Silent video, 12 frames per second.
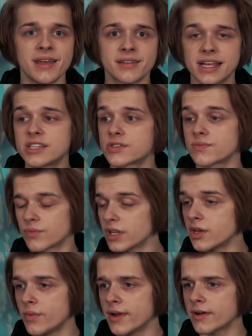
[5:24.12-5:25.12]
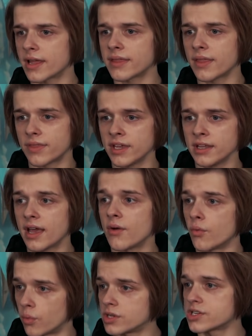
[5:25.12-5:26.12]
Man, that's really weird how that thing
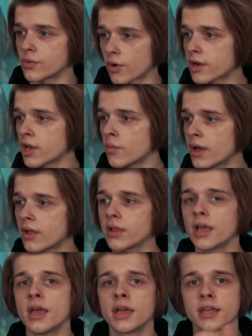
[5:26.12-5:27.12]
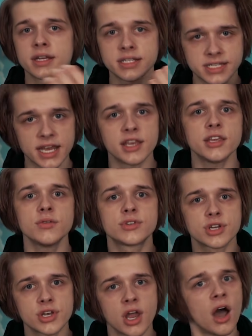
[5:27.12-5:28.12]
that wasn't working well
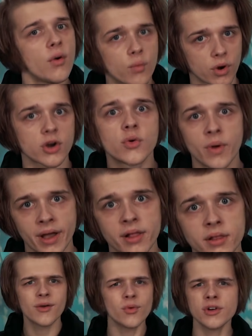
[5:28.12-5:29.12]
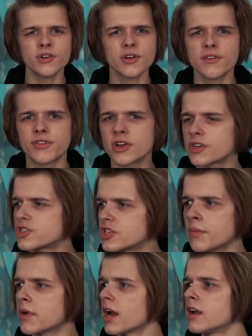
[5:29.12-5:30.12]
continued to not work well. I wonder if there's
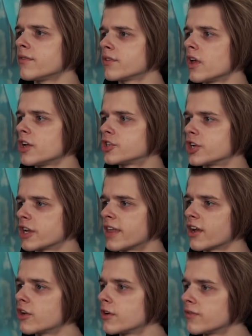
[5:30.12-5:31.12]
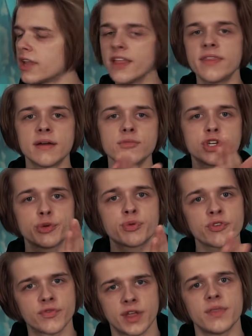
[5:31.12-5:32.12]
some kind of logic that could have led them to
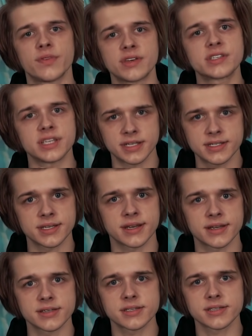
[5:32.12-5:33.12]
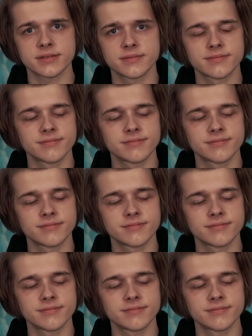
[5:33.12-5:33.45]
prevent this incident.